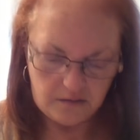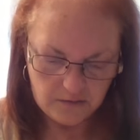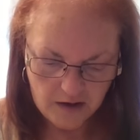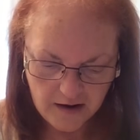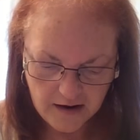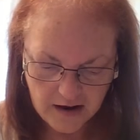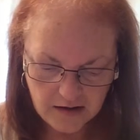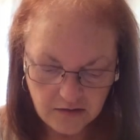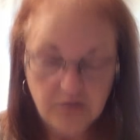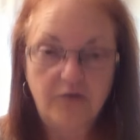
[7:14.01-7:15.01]
okay?
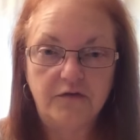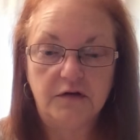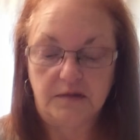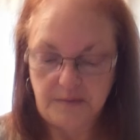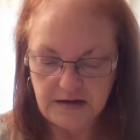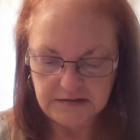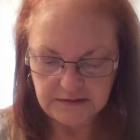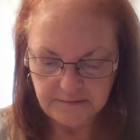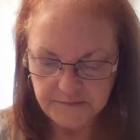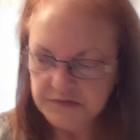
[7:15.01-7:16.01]
And you're going to feel amazing.